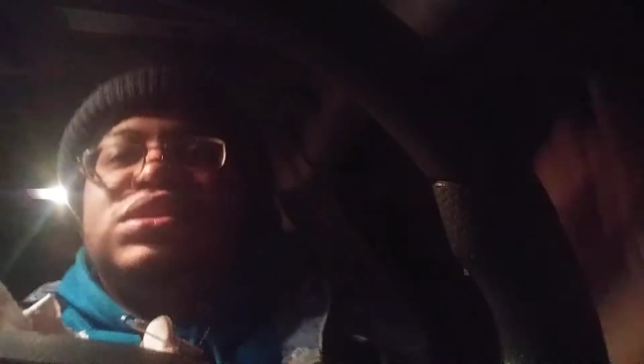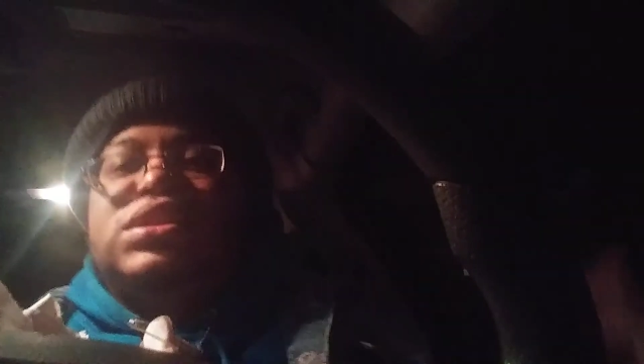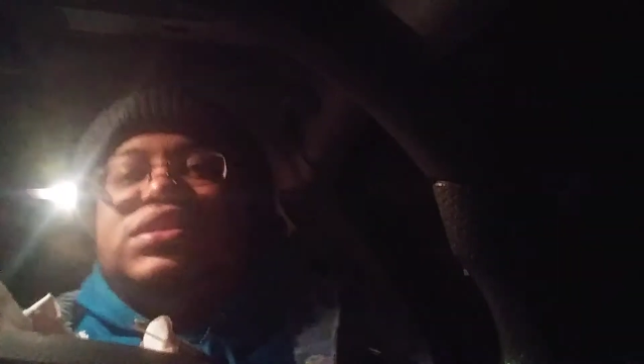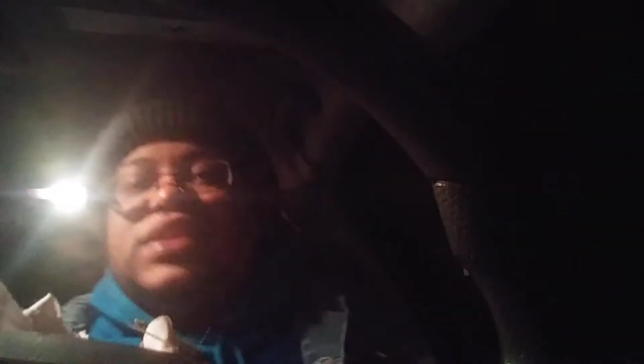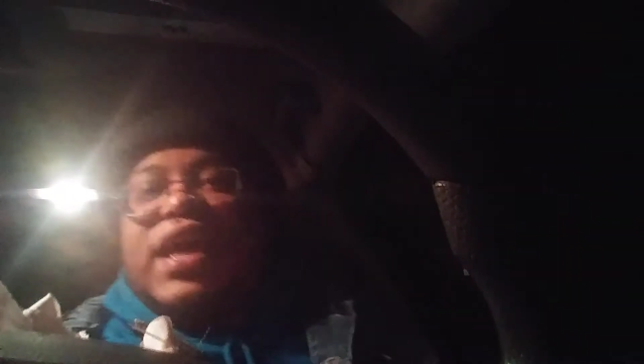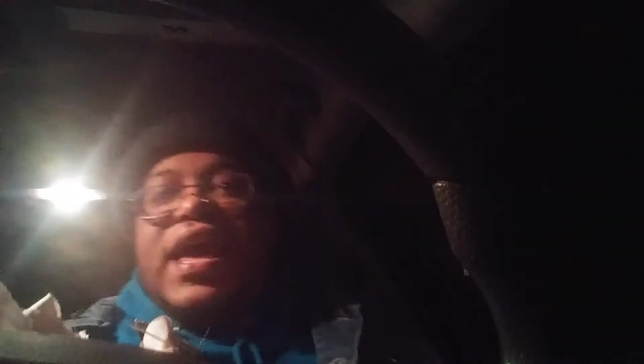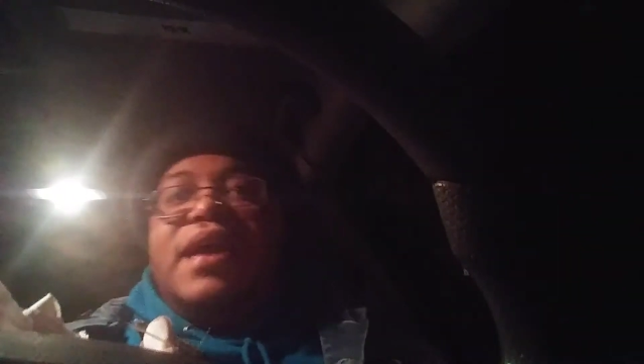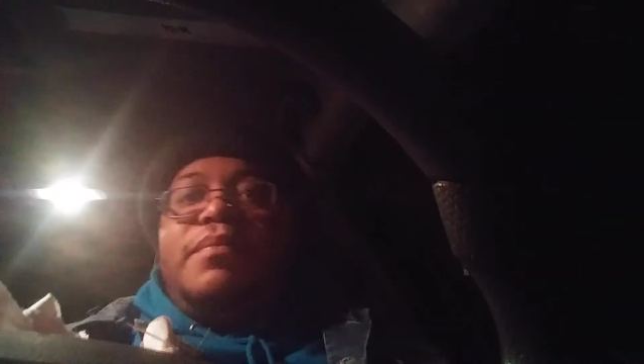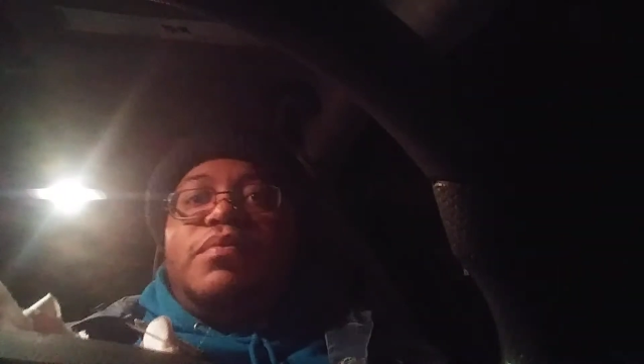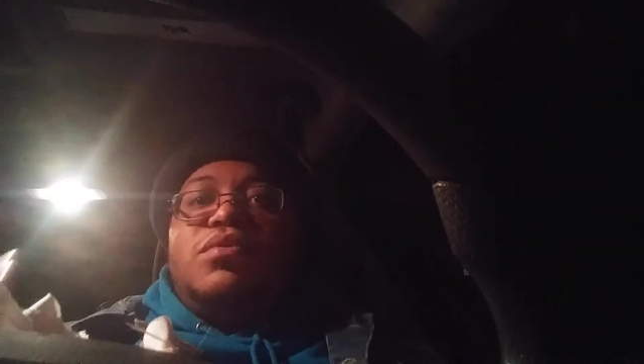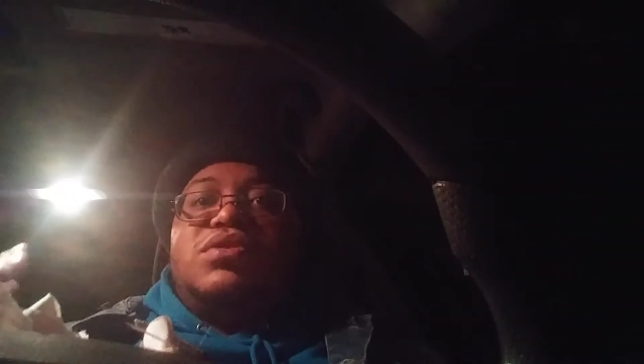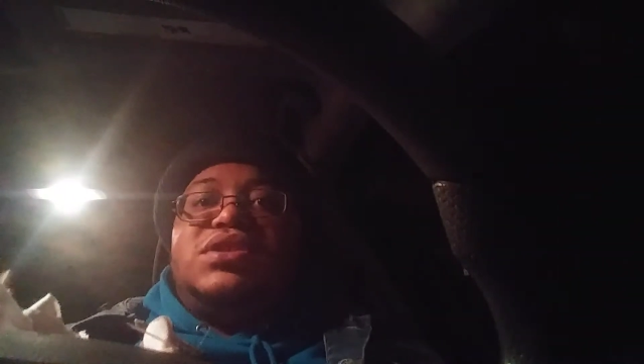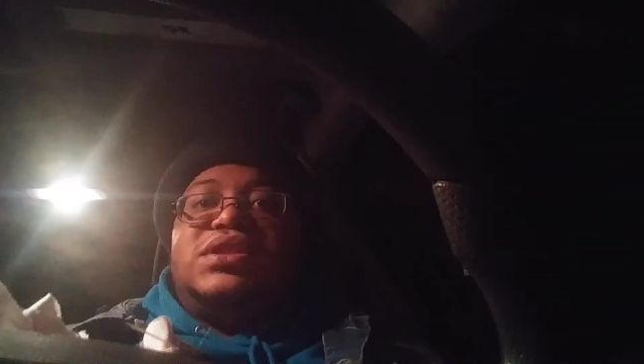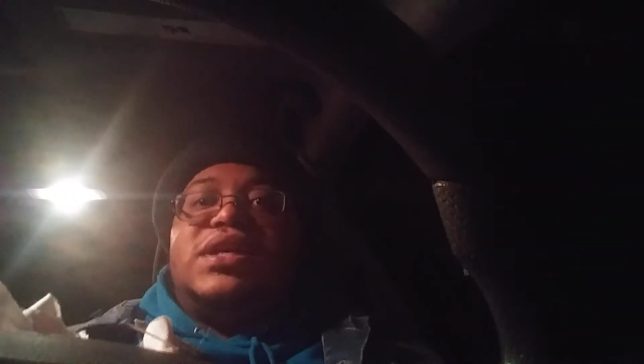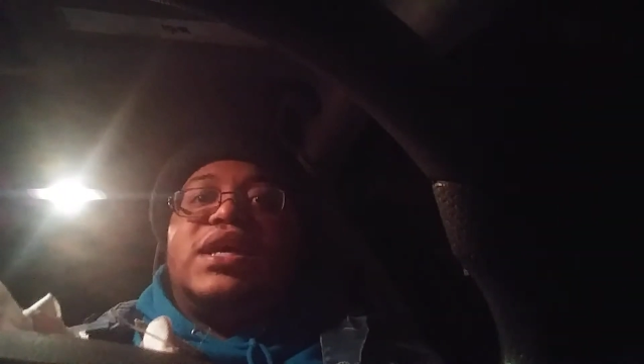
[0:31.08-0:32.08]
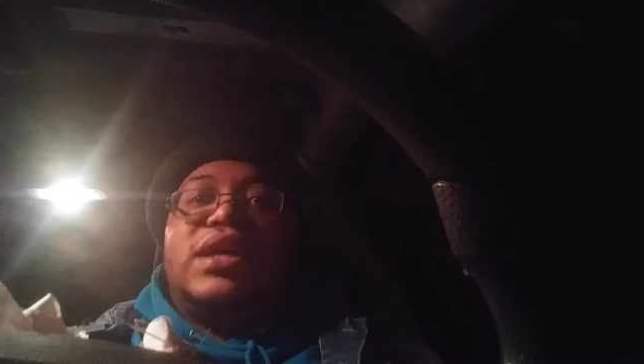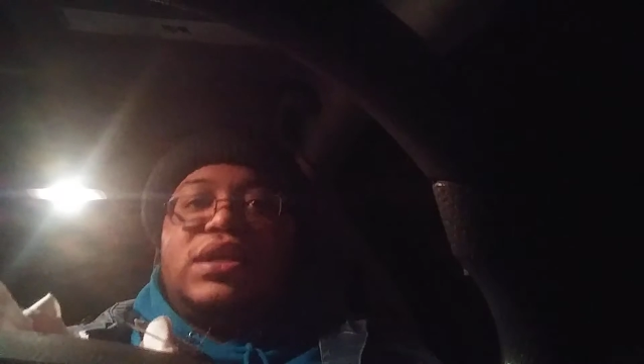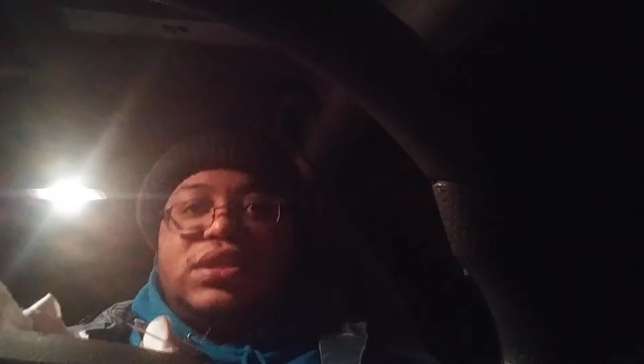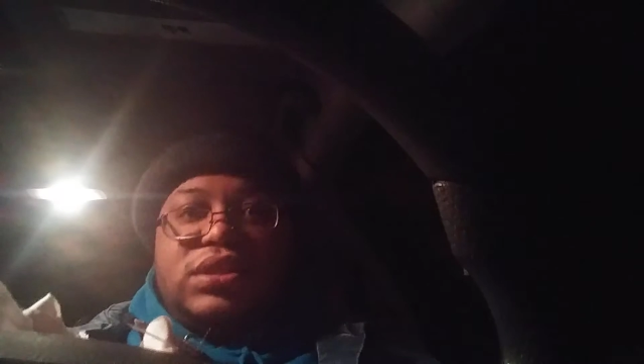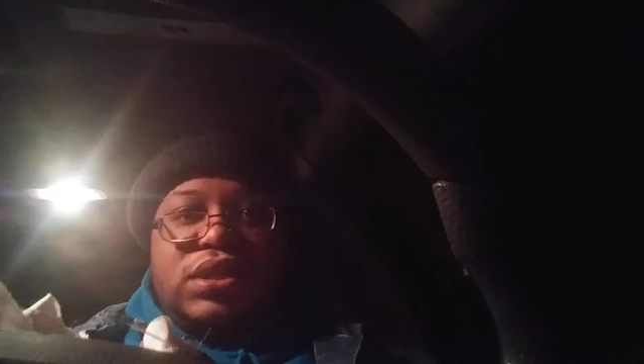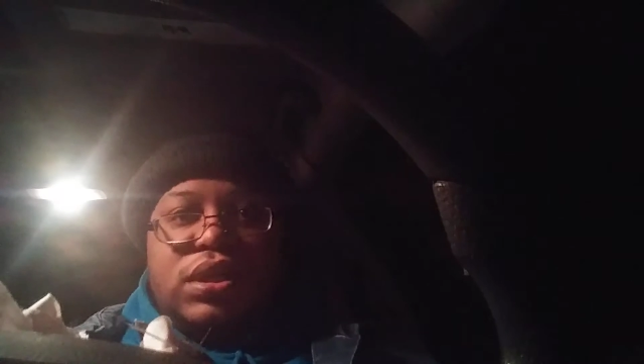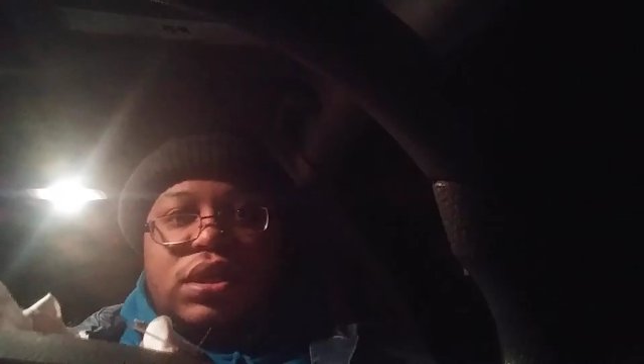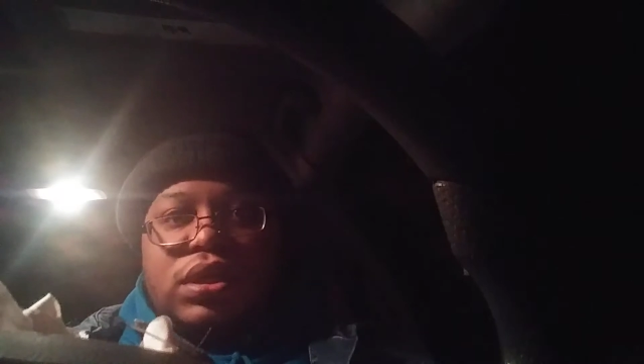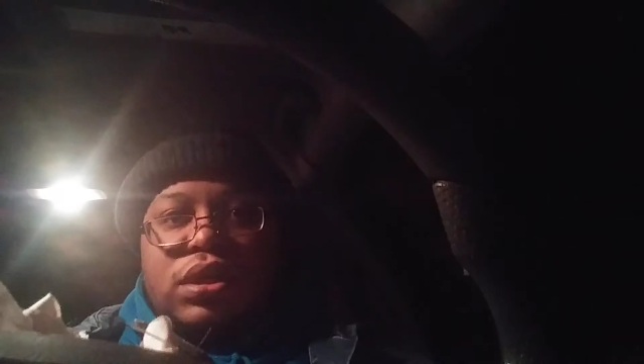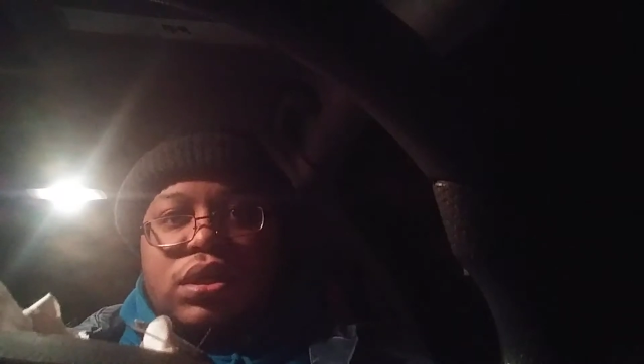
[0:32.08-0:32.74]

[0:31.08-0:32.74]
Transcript: Since April 6th,